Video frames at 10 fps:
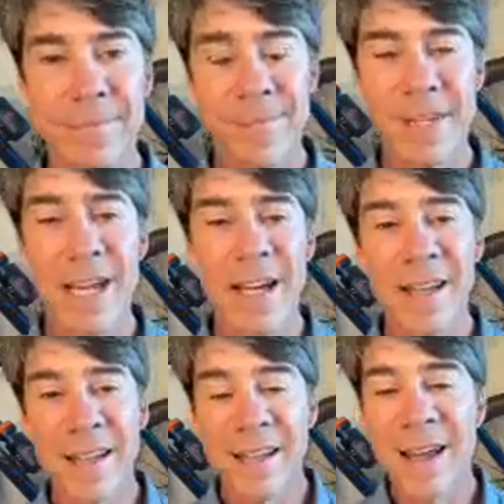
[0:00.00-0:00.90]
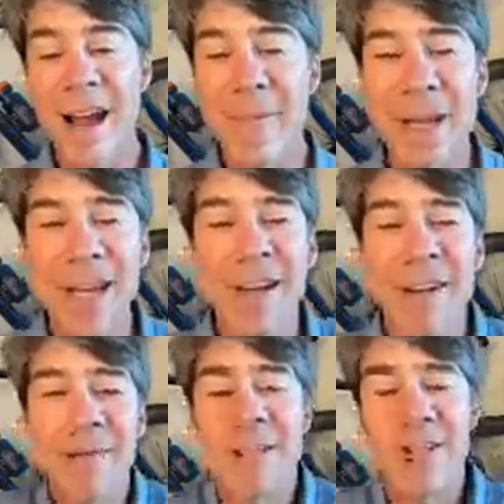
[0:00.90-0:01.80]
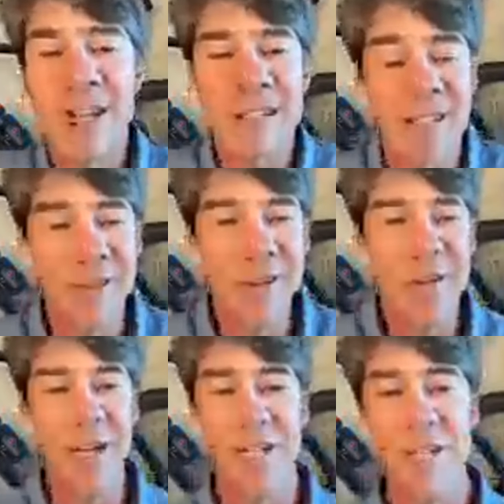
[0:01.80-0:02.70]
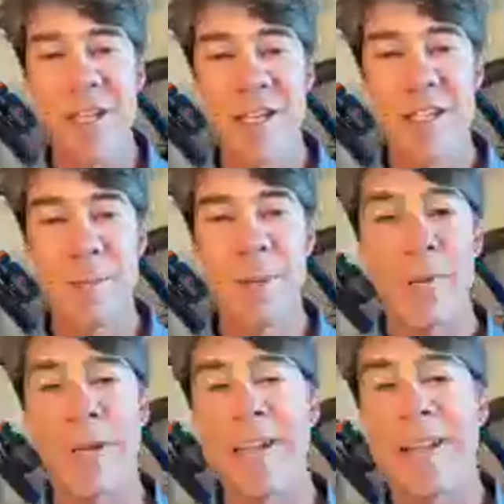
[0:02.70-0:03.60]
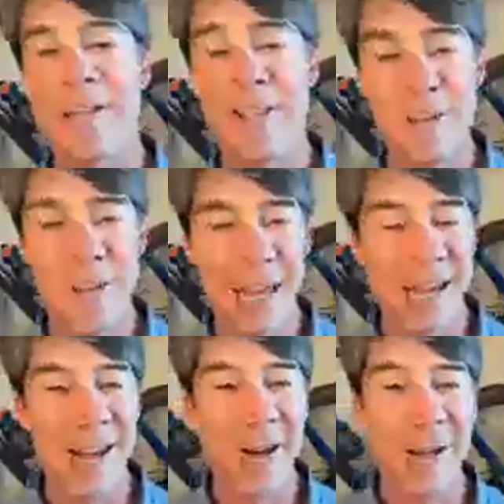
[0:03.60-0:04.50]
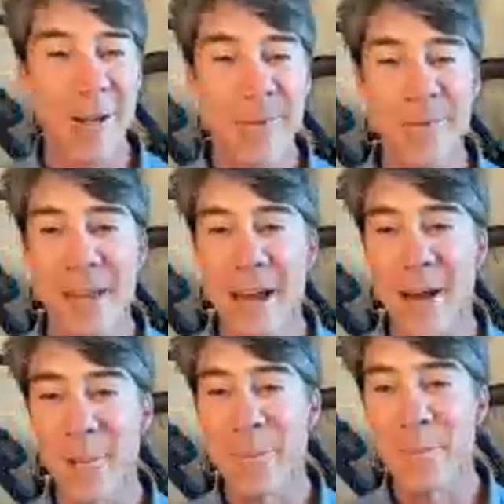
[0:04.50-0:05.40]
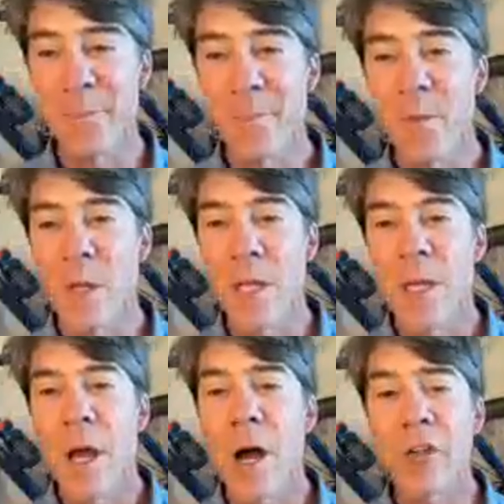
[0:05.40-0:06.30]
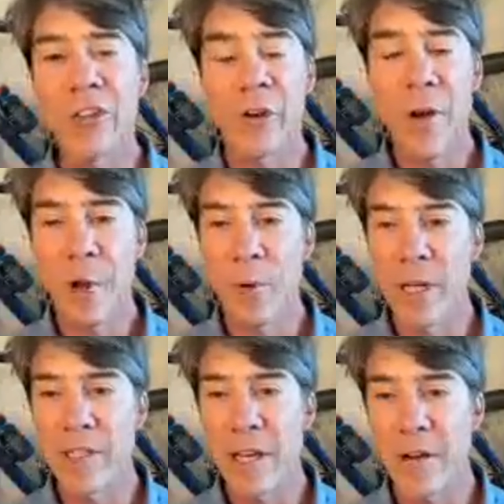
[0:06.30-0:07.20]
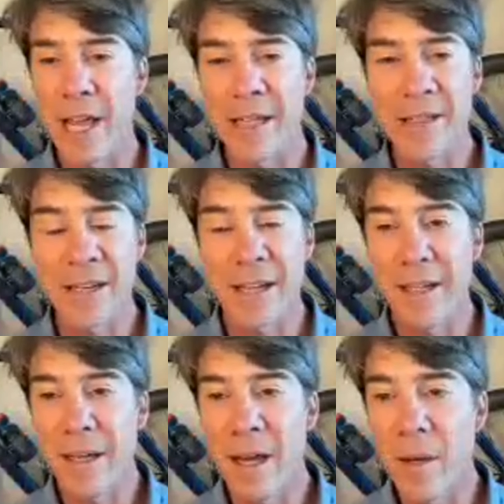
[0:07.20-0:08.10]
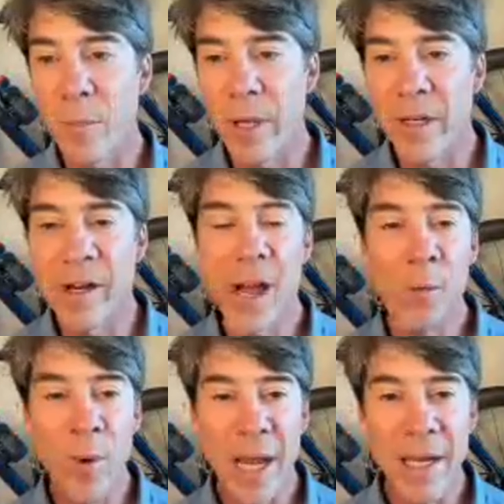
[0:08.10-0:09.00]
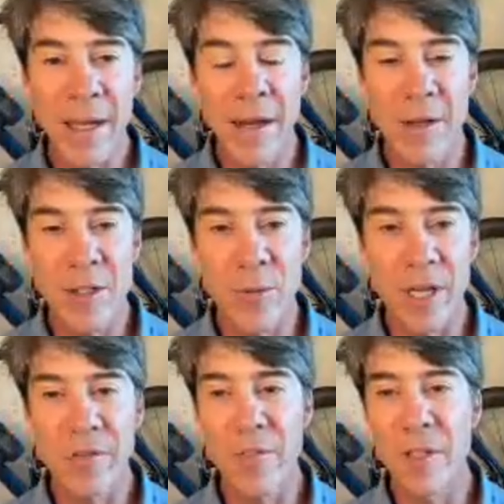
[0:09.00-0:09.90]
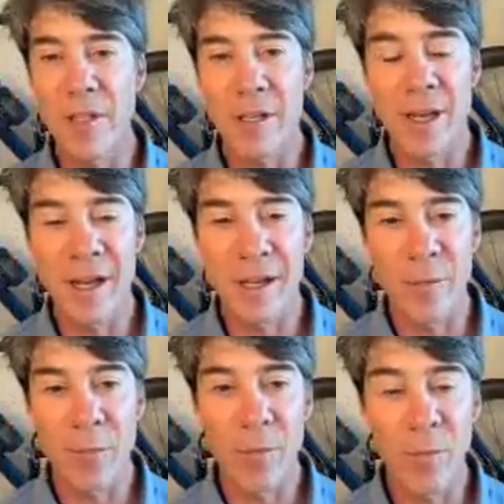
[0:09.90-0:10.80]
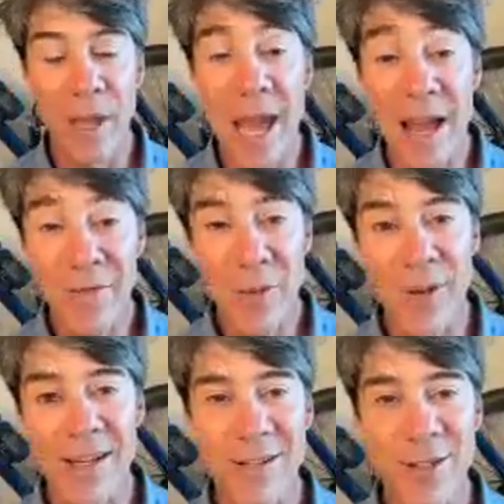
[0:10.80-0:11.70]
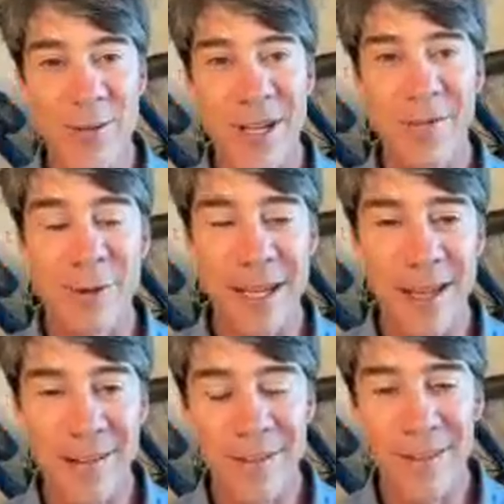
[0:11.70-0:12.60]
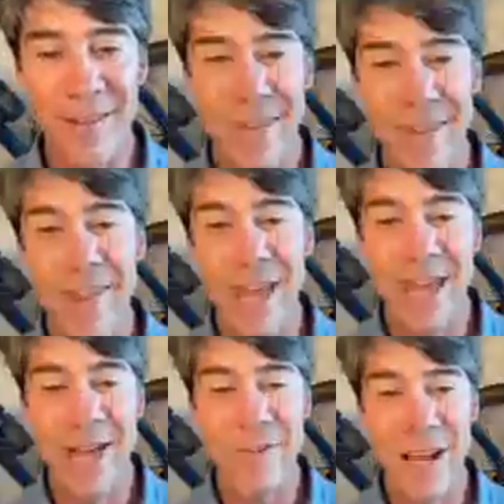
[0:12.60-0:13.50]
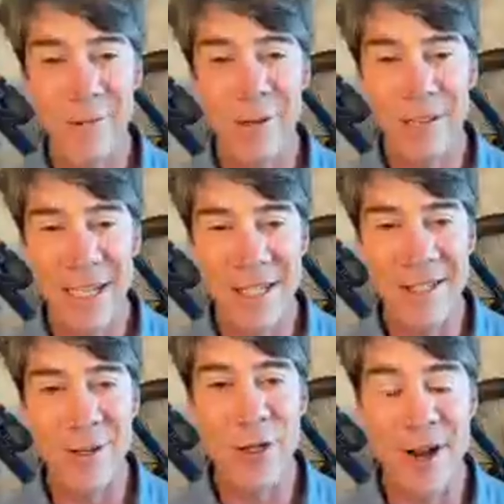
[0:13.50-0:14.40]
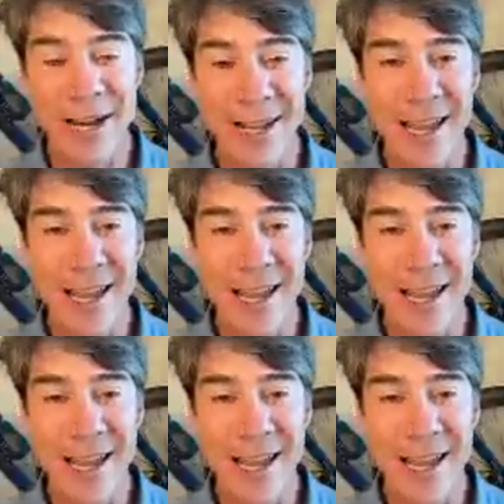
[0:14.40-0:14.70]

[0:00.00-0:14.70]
Yeah. I'm going to interrupt you, Justin, real quick, just because the people on YouTube can't hear you. Um, also, I want to tell Anthony uh, we are not waiting on Zwift. Uh, we have to wait on Zwift. We they have not released their training